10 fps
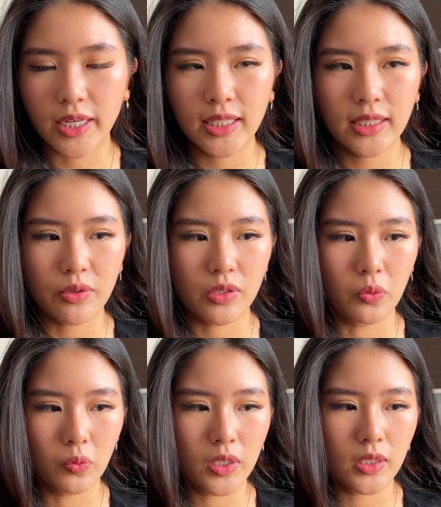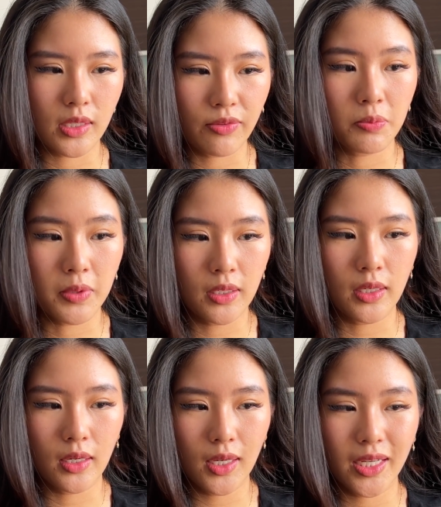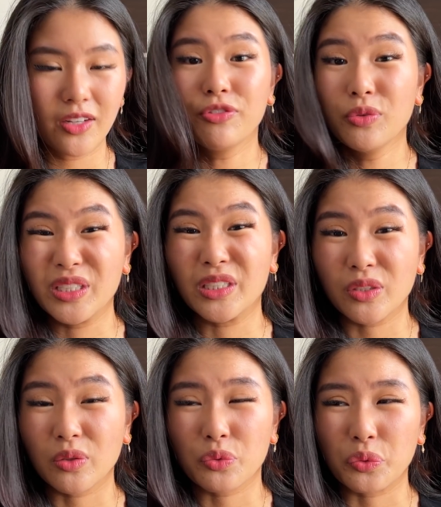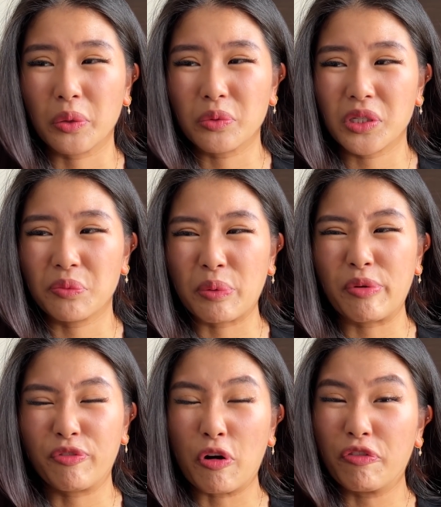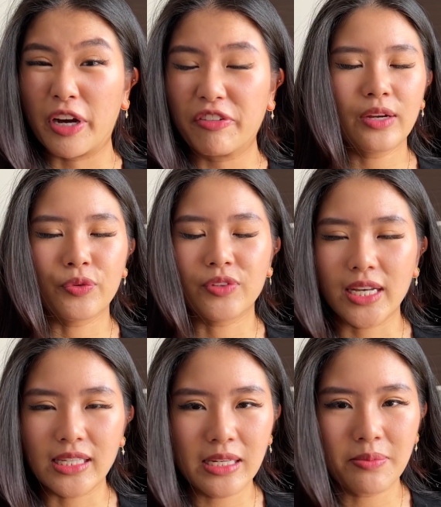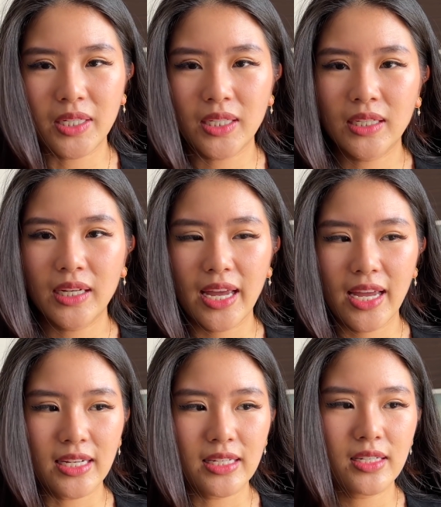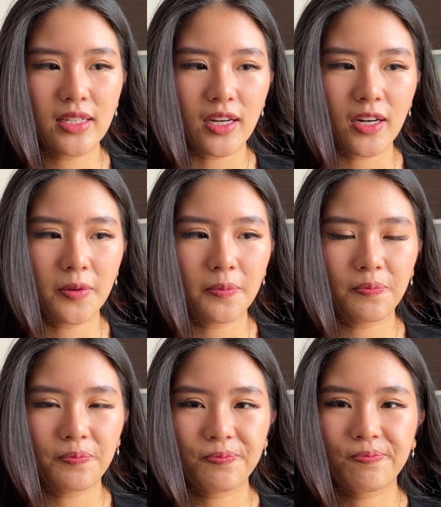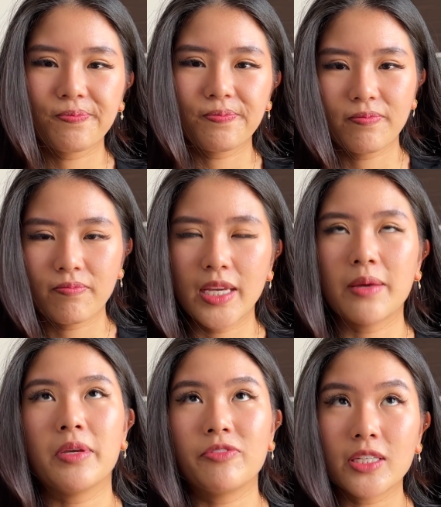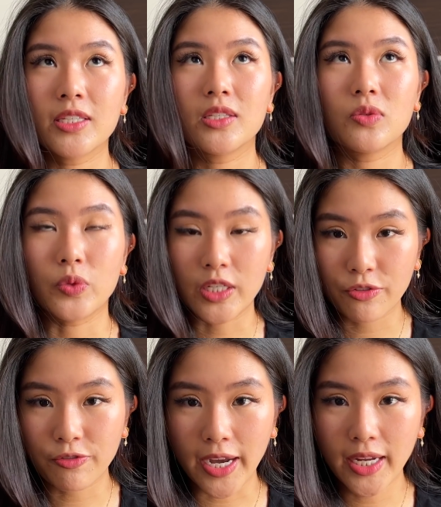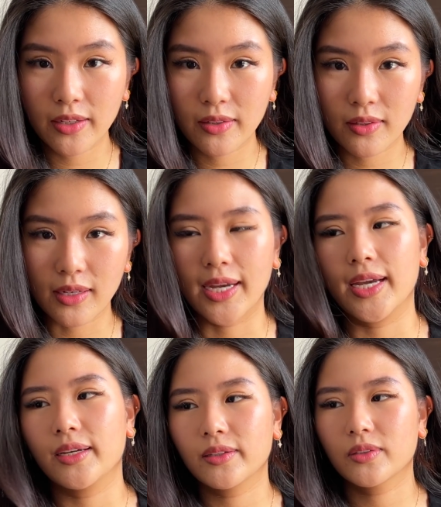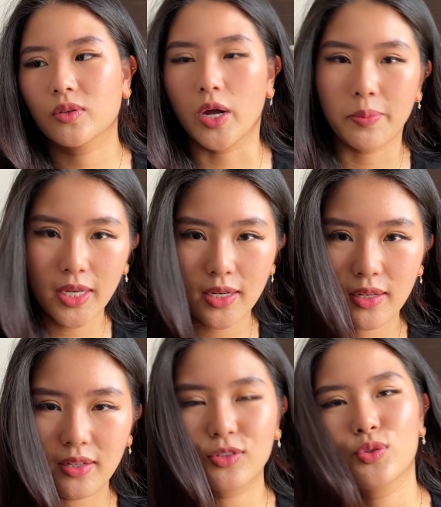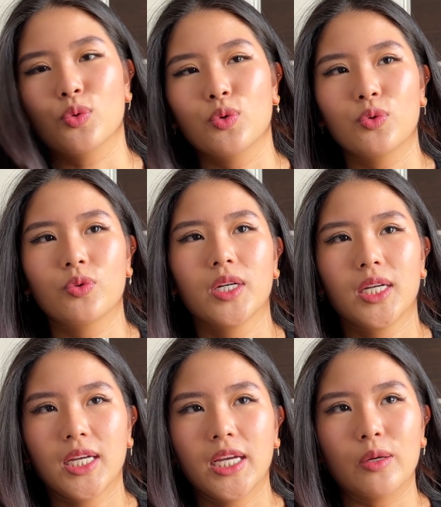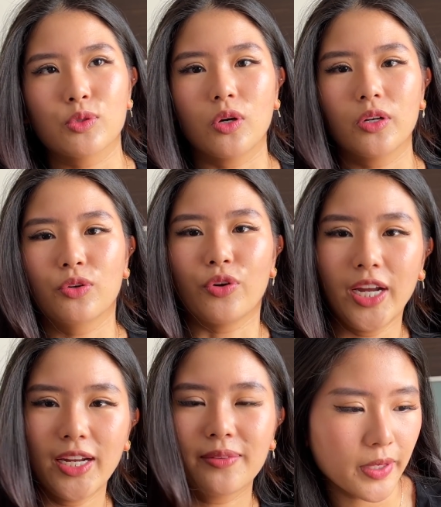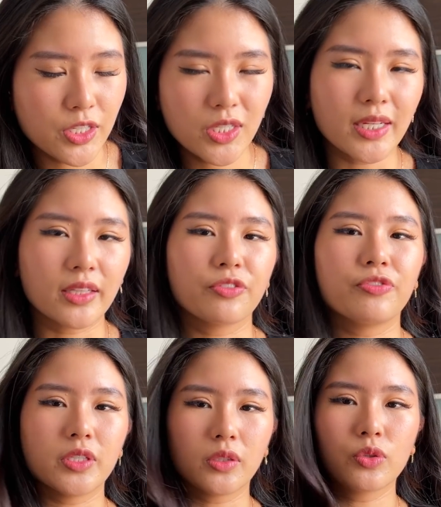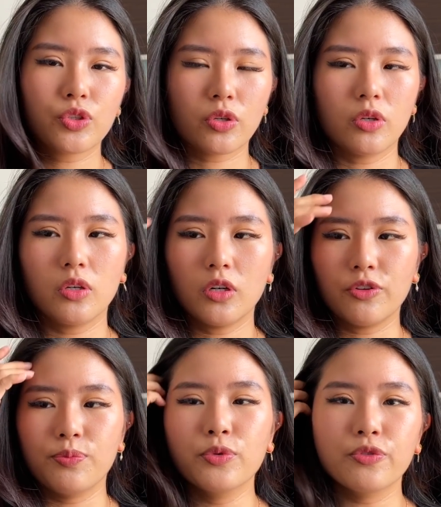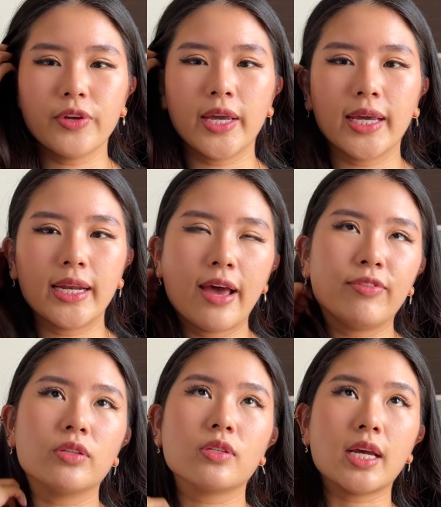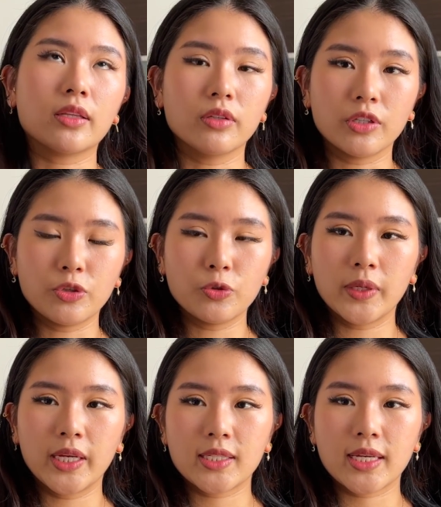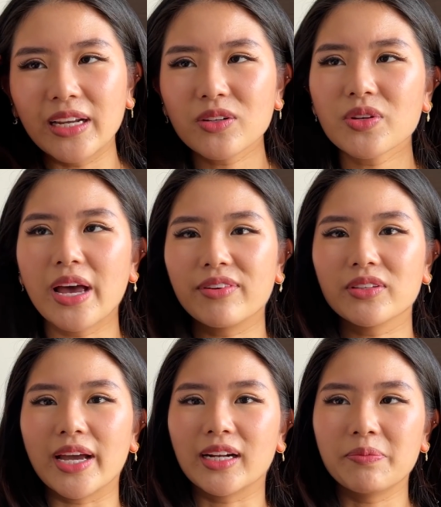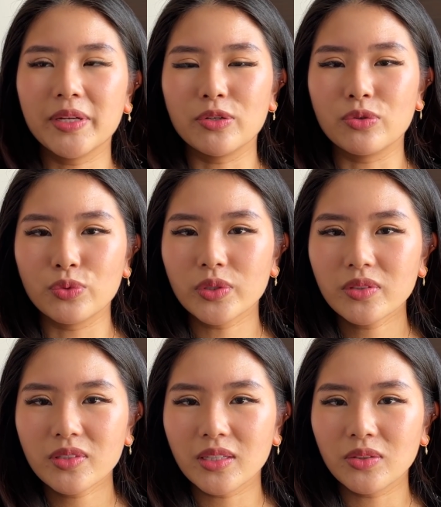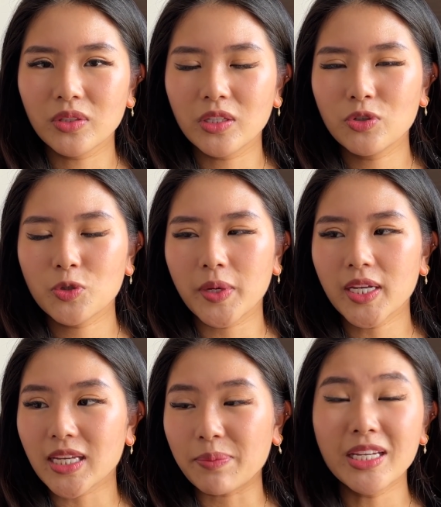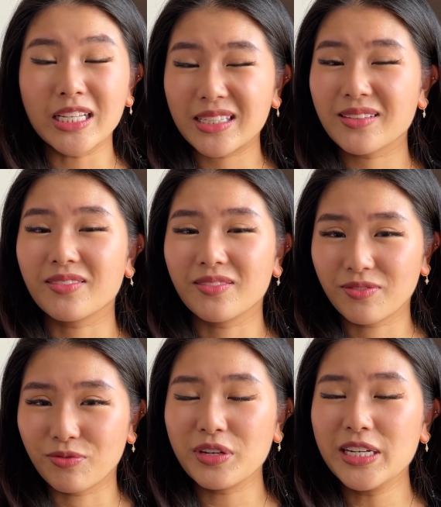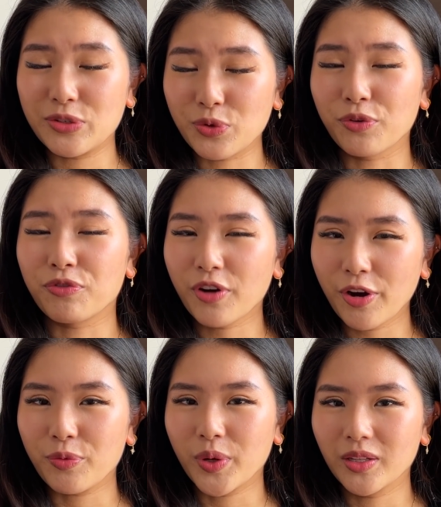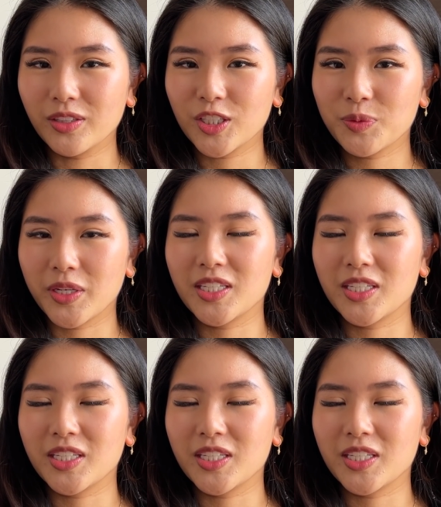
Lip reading: I think that was the worst it's ever been in like a few years also. I would say maybe 4 or 5 with the eczema. And me and Mavis, we did fight like quite a bit, so it was not great. And just like the physical chore of moving and having to settle in a new place, and also having to acclimate Noodles into the new space. I mean, he's really doing very well in this space.